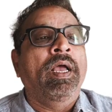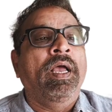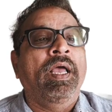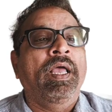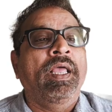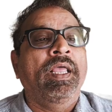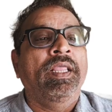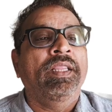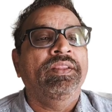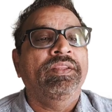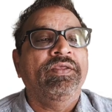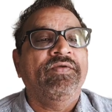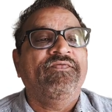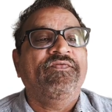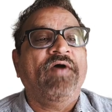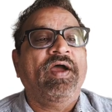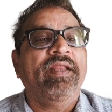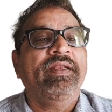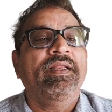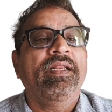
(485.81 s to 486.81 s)
And the
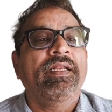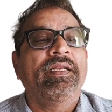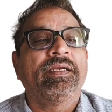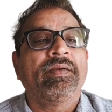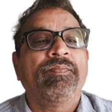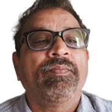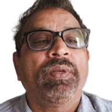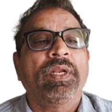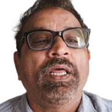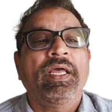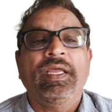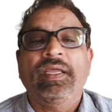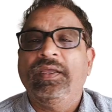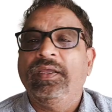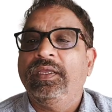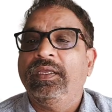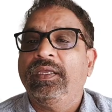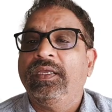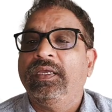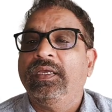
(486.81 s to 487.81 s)
final
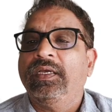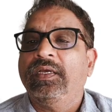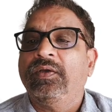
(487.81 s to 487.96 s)
reply